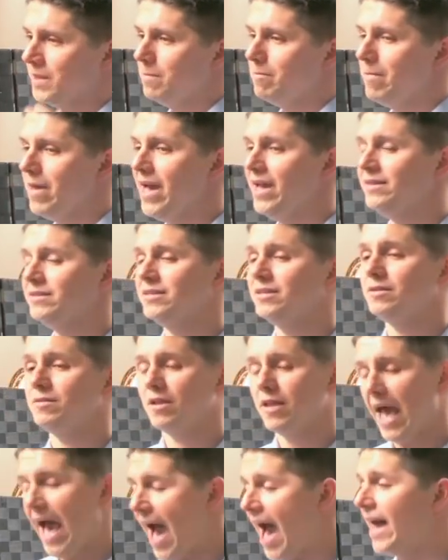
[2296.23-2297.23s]
Man did,
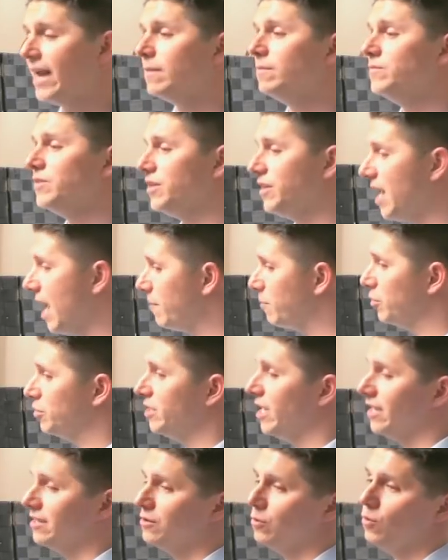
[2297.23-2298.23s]
Adam did not
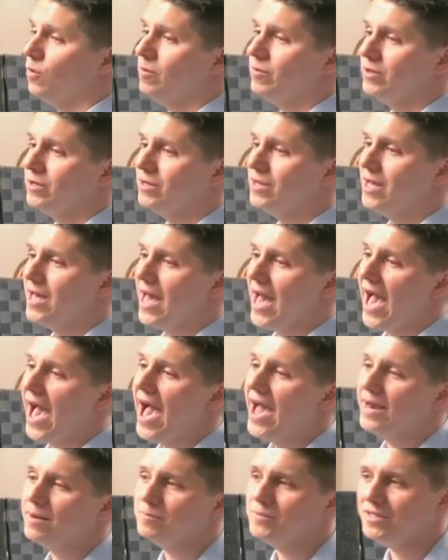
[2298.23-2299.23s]
protect the woman.
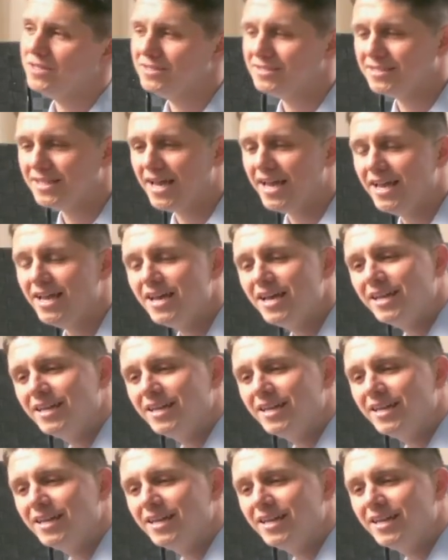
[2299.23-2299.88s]
Adam didn't say,